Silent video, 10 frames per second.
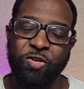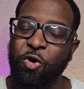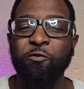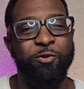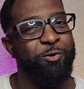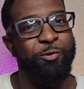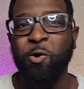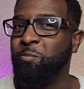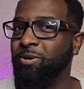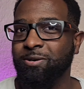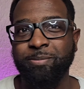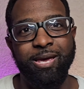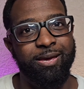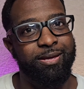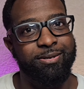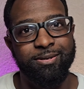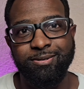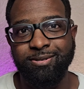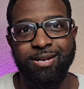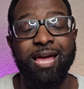go for the Chromebook, man.
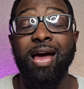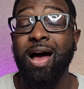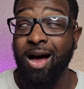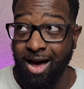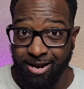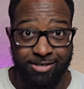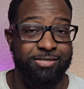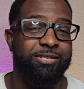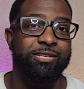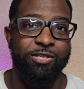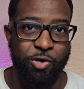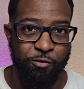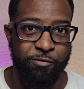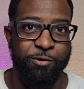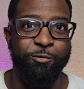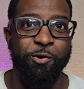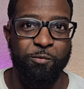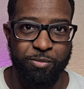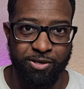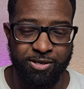Like, honestly, go for the
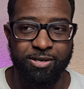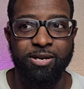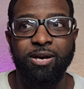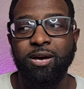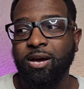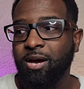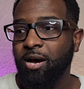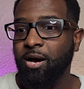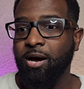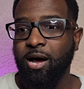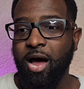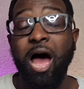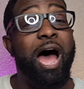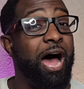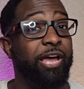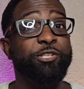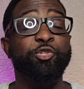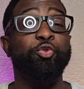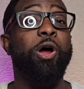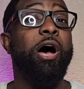Chromebook. I
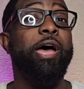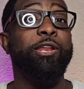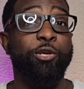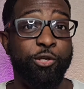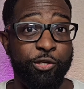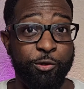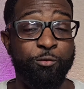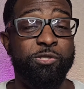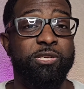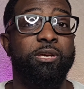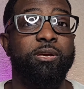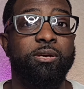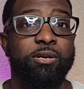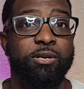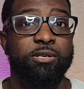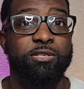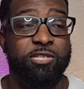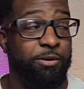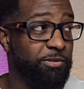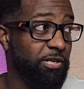tried using
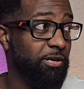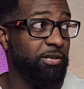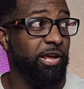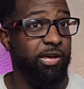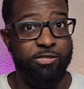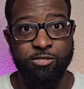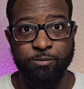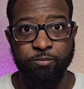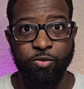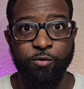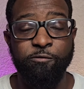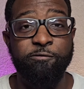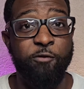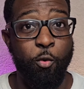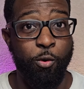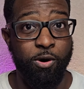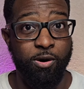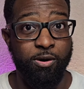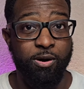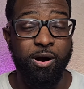Samsung Dex
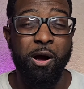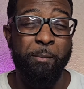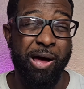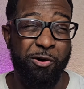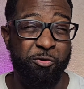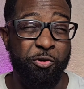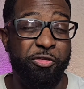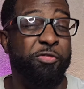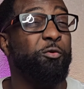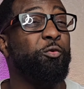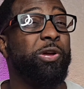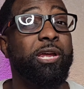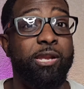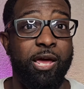for about 3